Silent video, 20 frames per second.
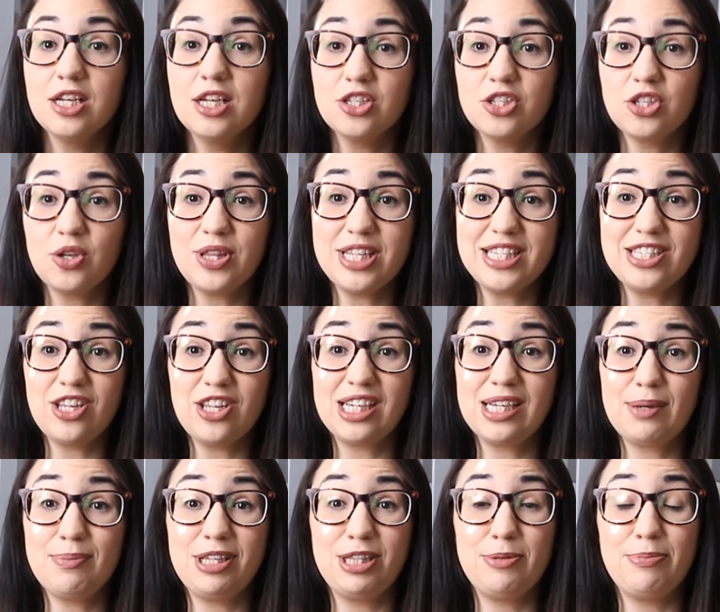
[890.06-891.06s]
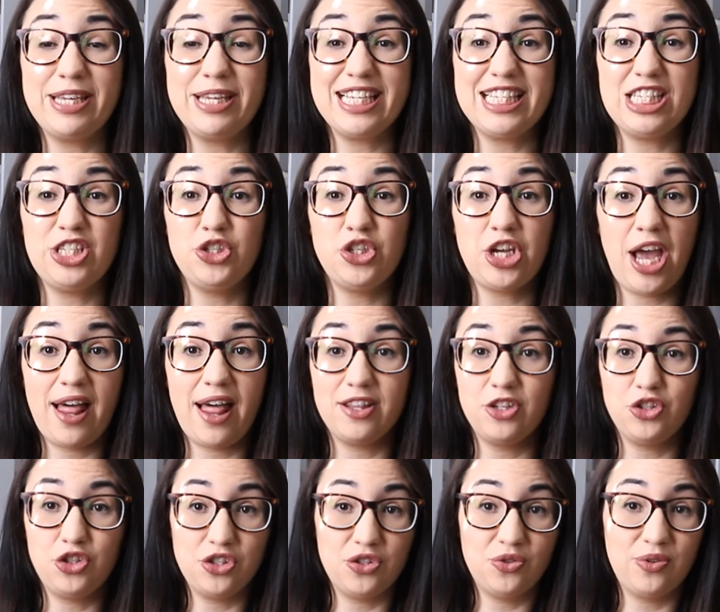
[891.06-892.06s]
So let's talk about the biggest
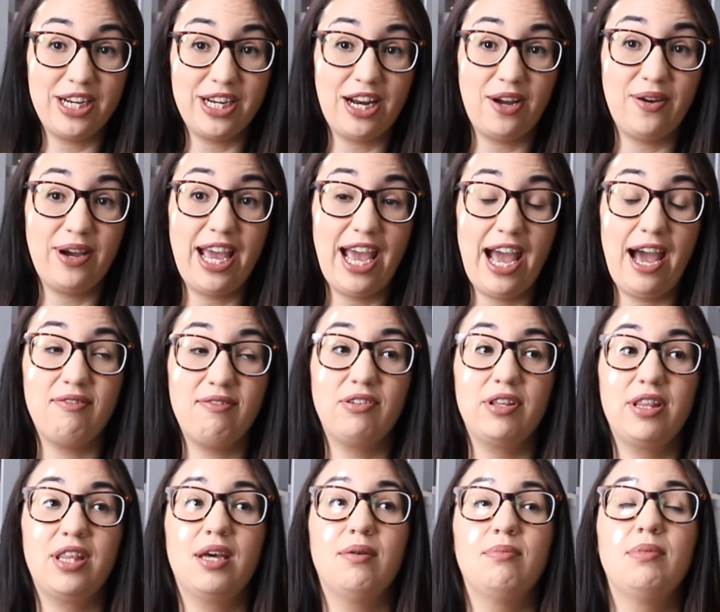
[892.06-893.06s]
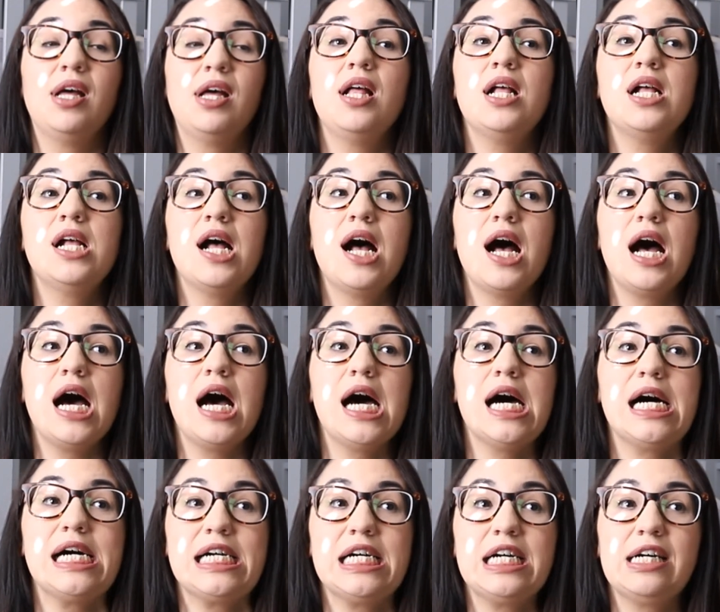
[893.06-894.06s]
challenges right now I have with him.
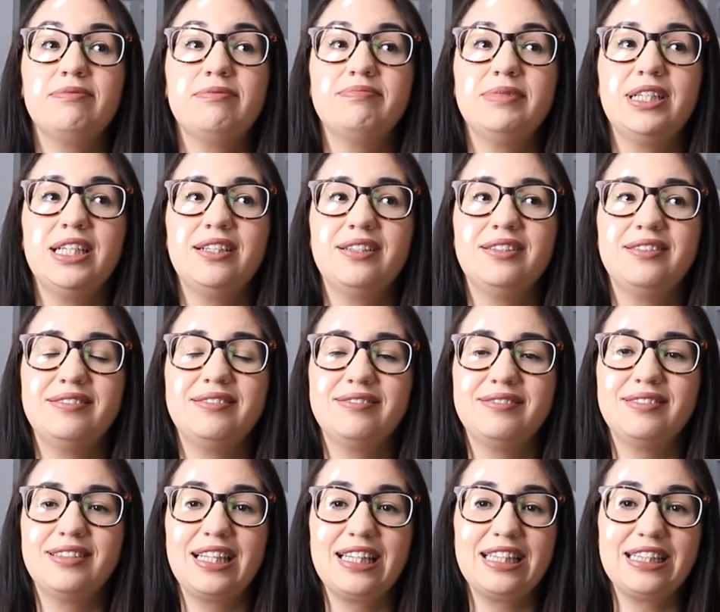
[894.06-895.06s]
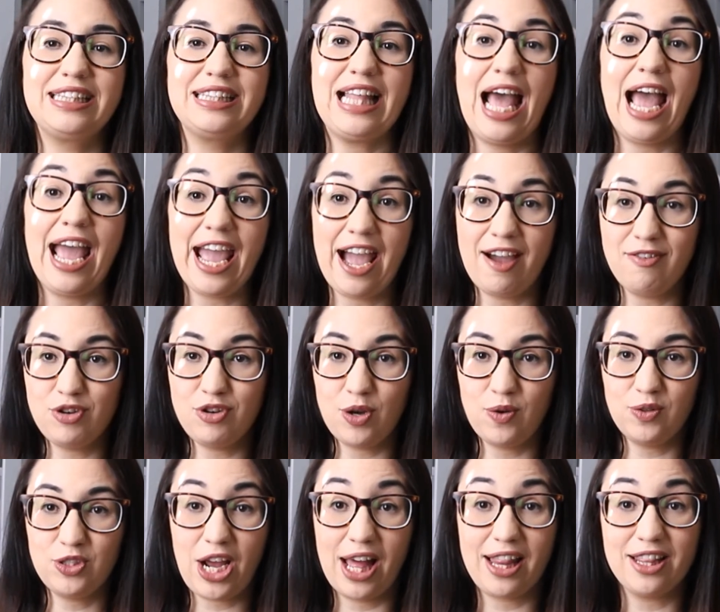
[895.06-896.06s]
I have
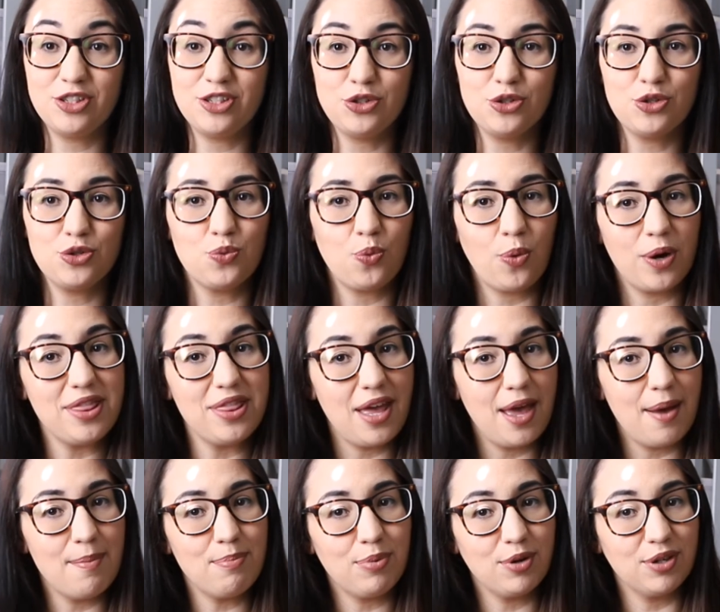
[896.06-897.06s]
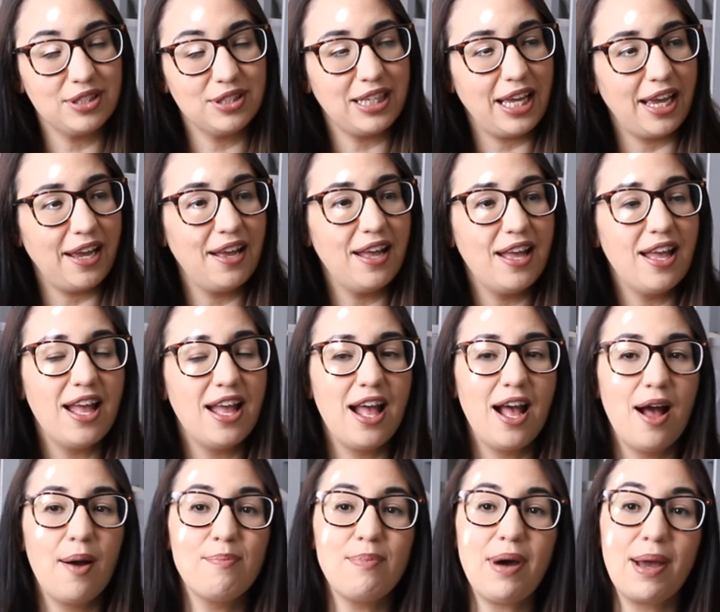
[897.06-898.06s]
no challenges with him per se,
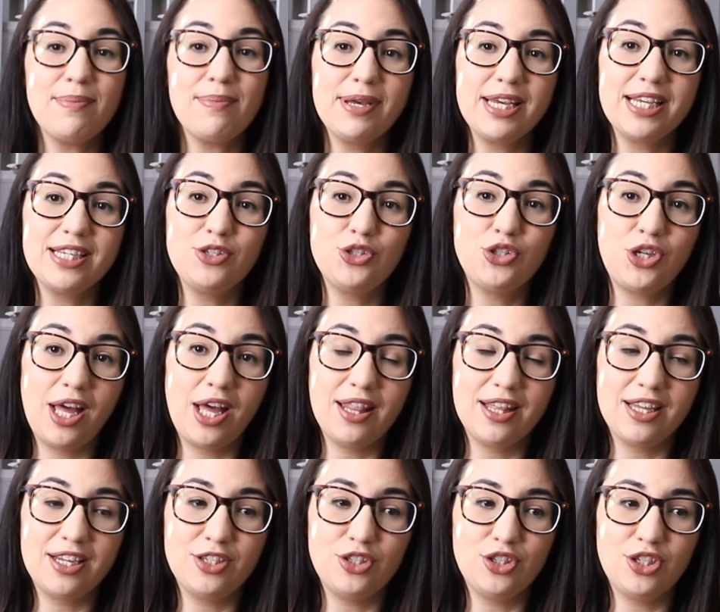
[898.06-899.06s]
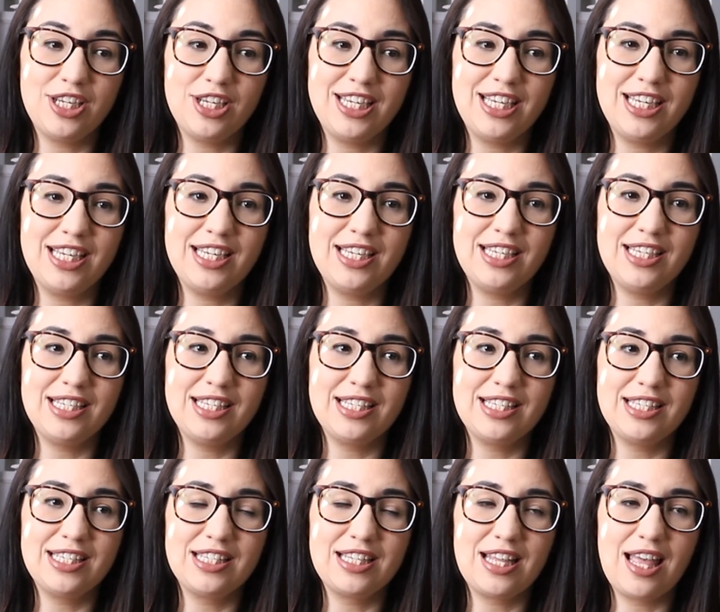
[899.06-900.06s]
My biggest challenge
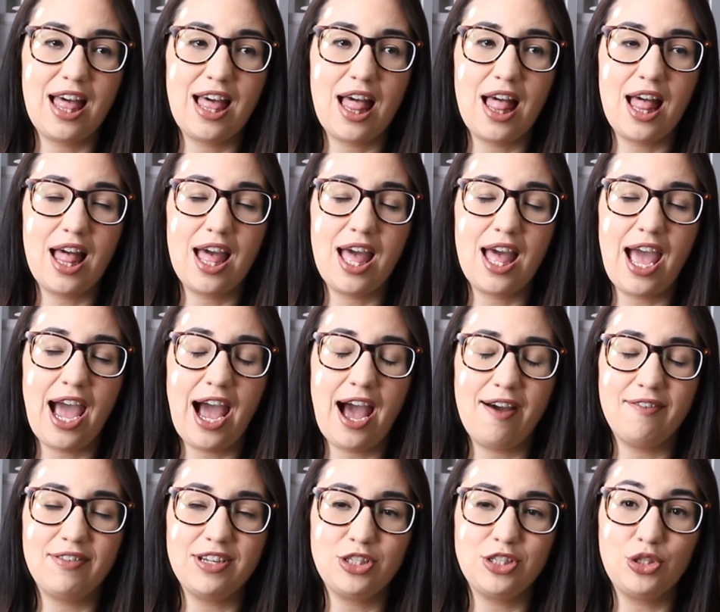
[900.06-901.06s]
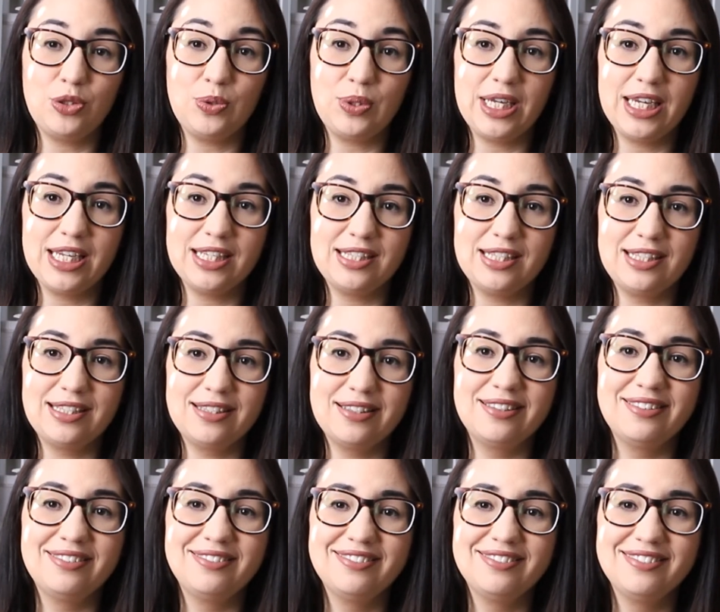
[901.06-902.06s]
is having two kids.